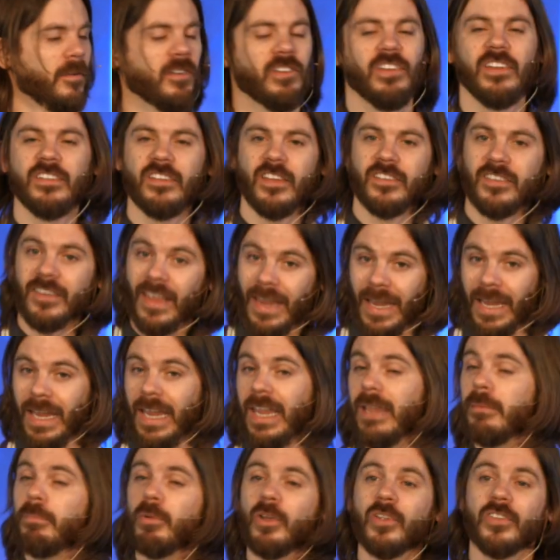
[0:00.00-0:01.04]
Jesus is
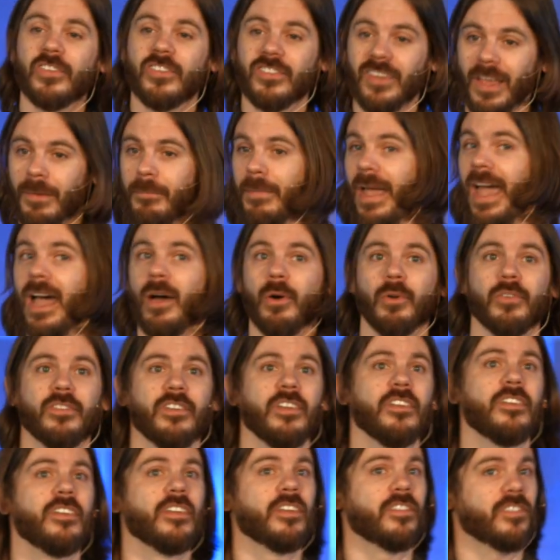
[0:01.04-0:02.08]
able somehow
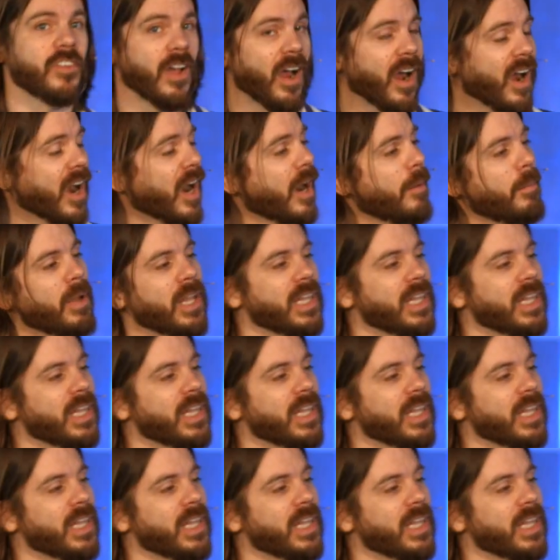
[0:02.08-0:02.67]
to disarm